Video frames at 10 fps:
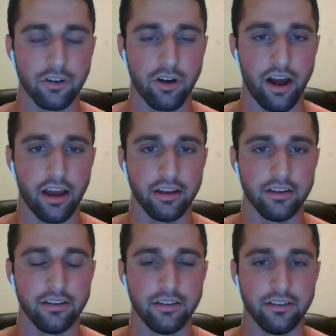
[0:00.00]

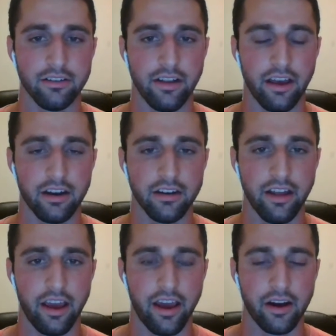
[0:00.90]
grind day in and
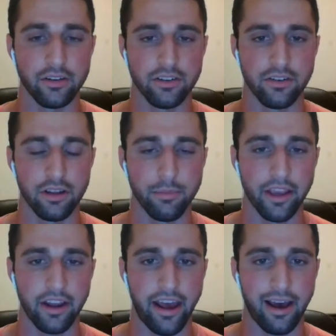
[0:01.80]
day out to really
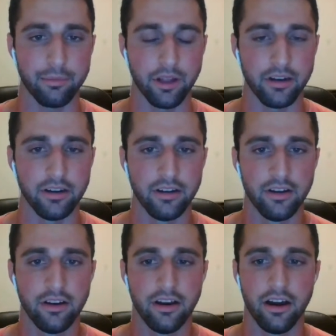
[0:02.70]
make it happen.
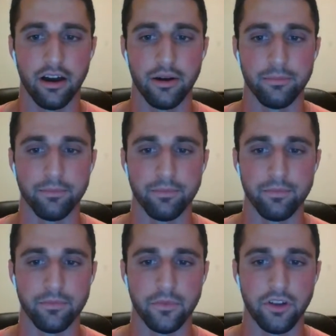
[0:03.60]

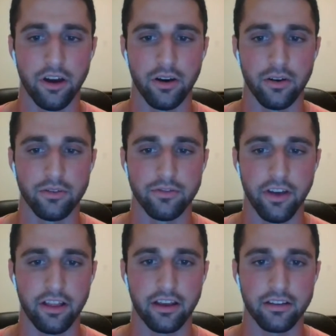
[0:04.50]
So
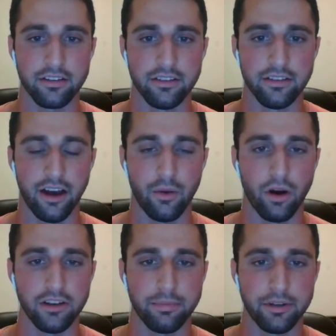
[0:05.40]
failing not
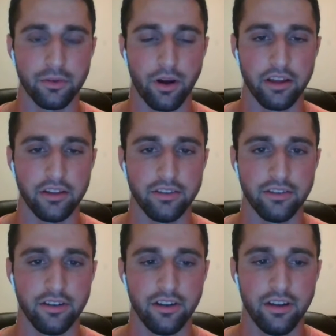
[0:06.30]
once but twice
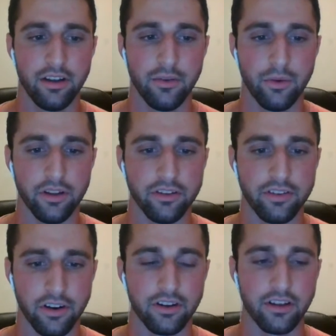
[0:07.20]
was
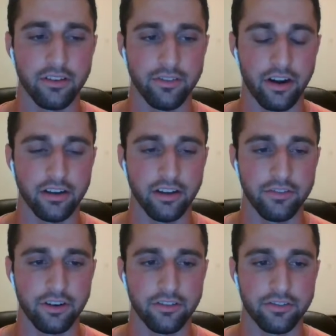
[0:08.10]
certainly very
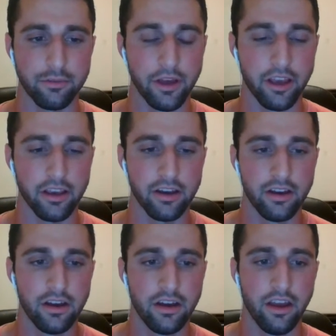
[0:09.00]
difficult for me,
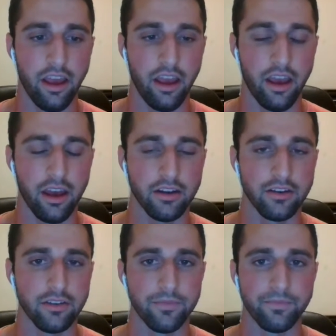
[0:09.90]

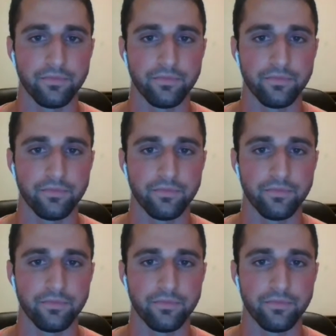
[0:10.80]
and